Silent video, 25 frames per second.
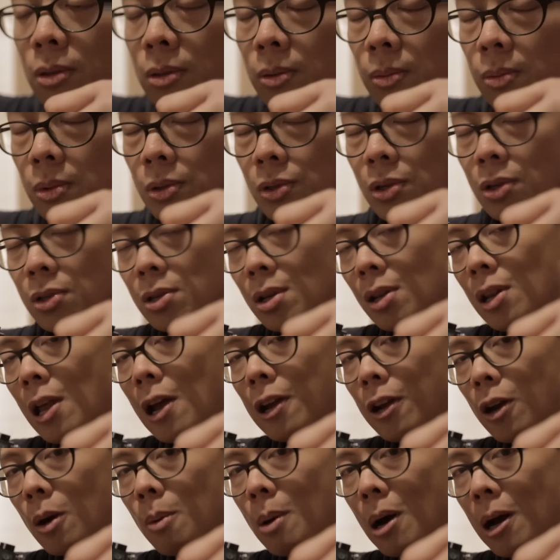which is a
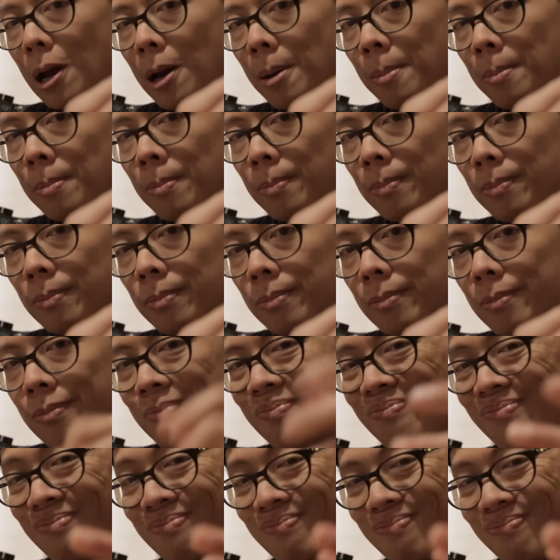Lego man.
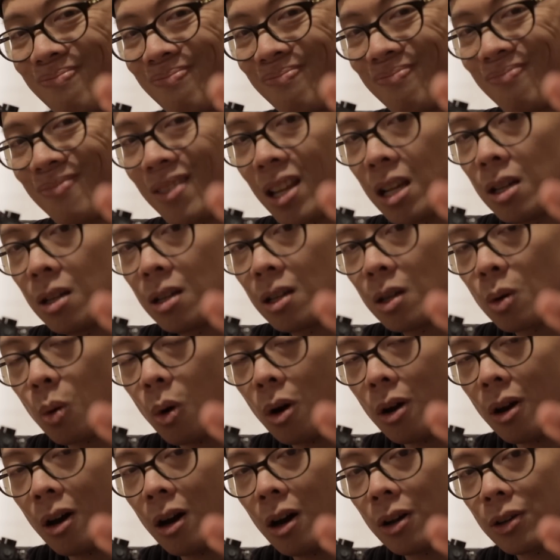
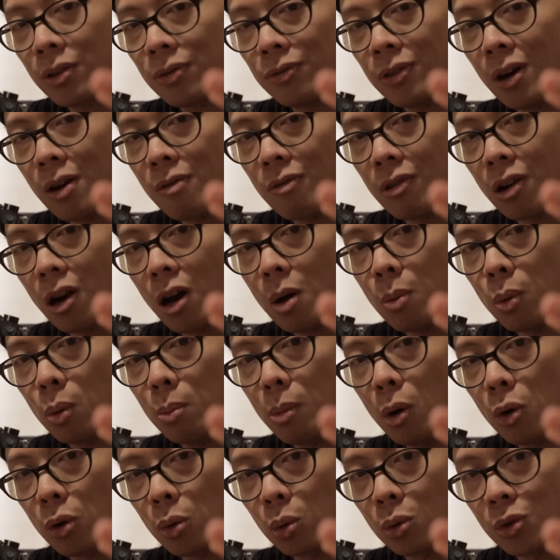Quite hard to find reliable
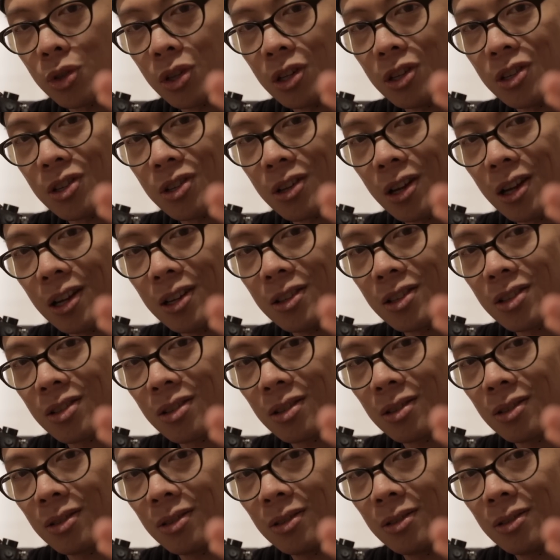models these days.